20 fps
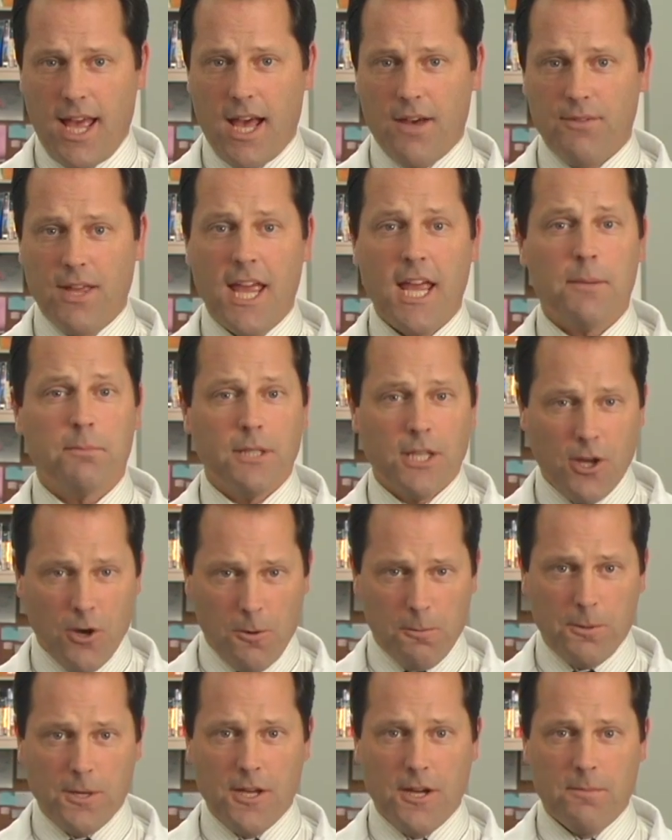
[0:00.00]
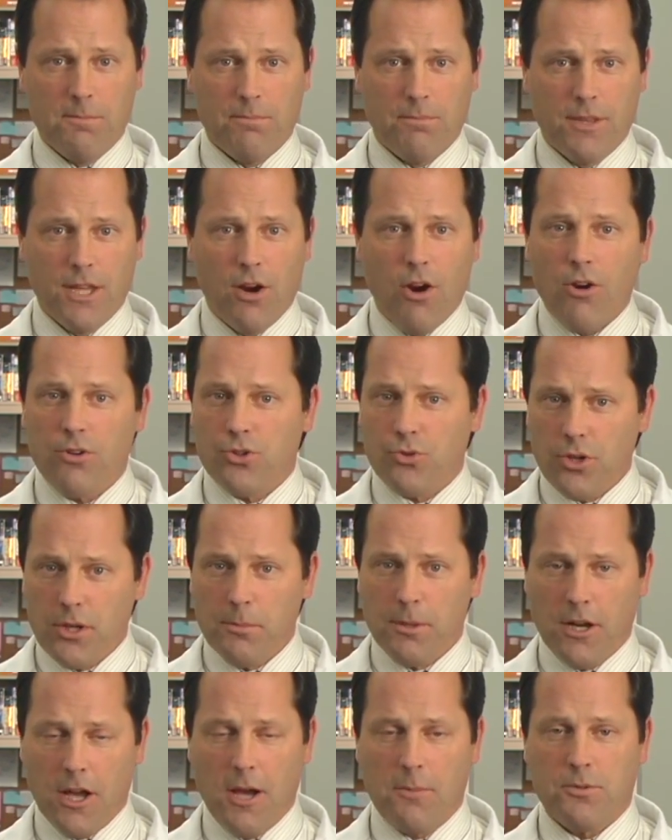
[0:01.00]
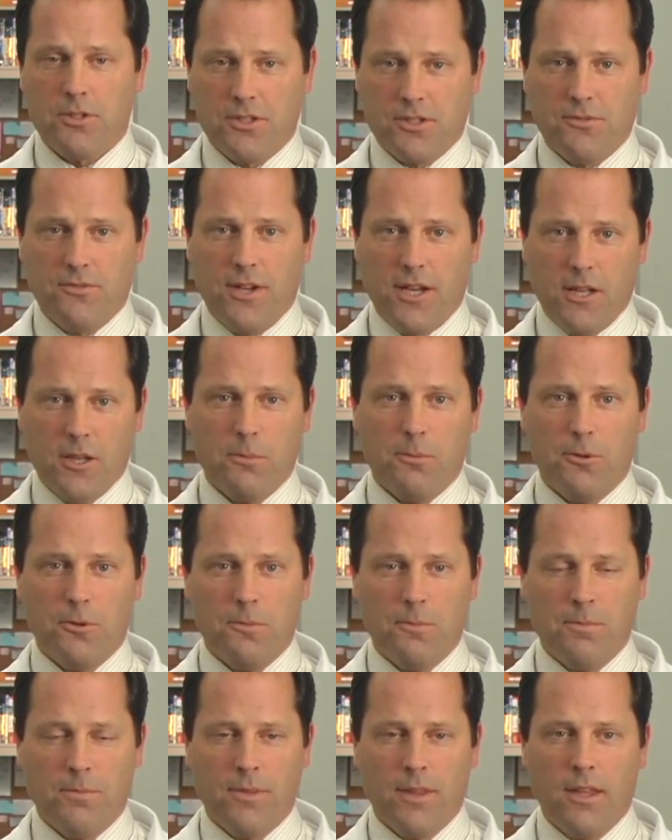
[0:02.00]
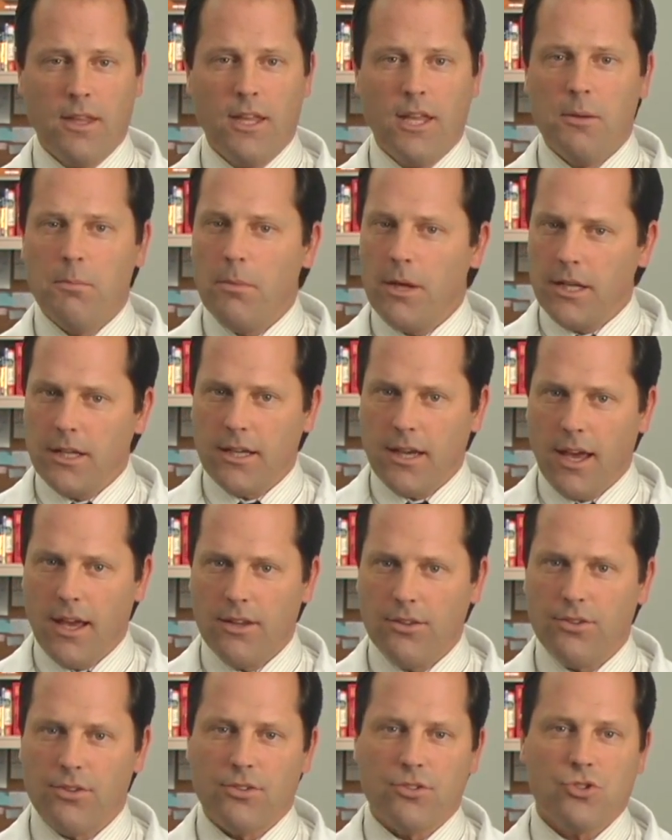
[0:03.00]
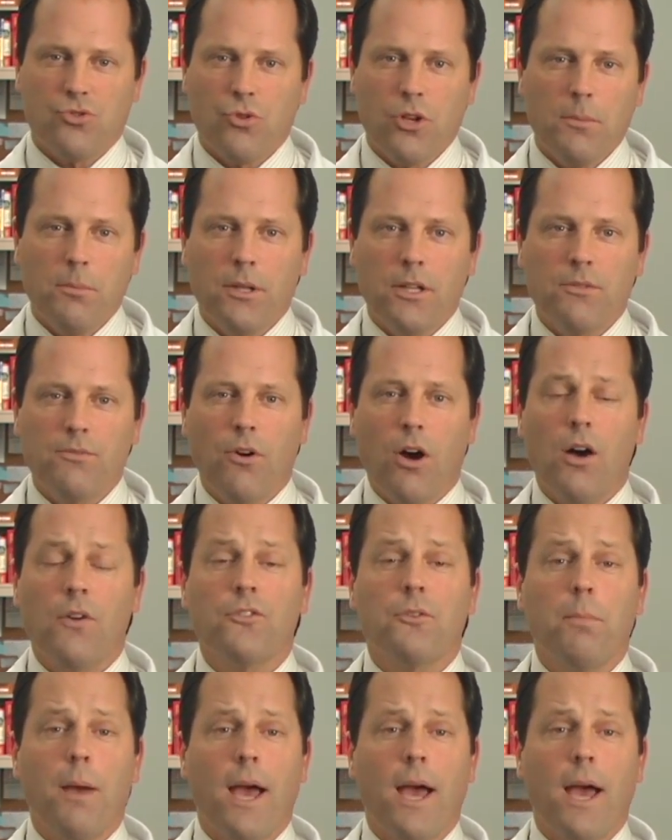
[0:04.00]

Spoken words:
have amblyopia, there are treatment options available. In many cases, treatment involves